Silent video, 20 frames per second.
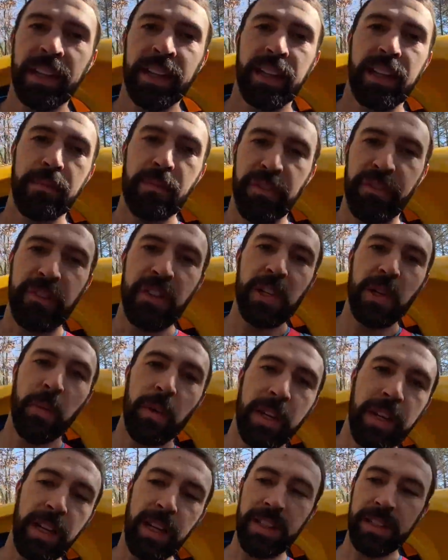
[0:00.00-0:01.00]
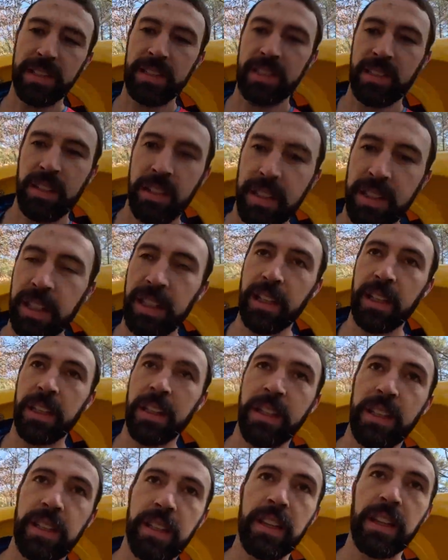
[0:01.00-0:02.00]
get my feet wet, starting to get
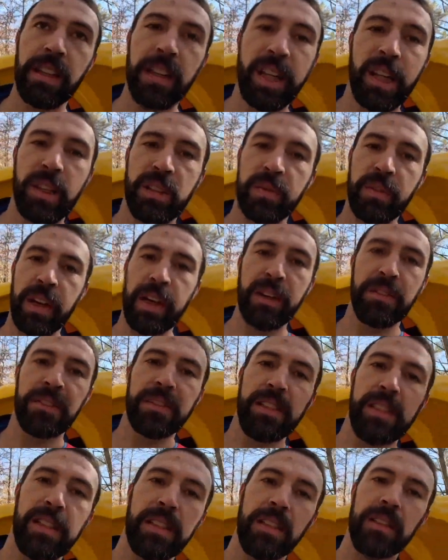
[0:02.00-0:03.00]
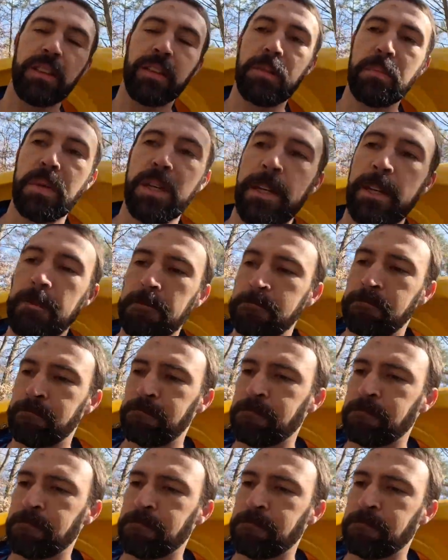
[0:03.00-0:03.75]
into the class 5 scene a little bit.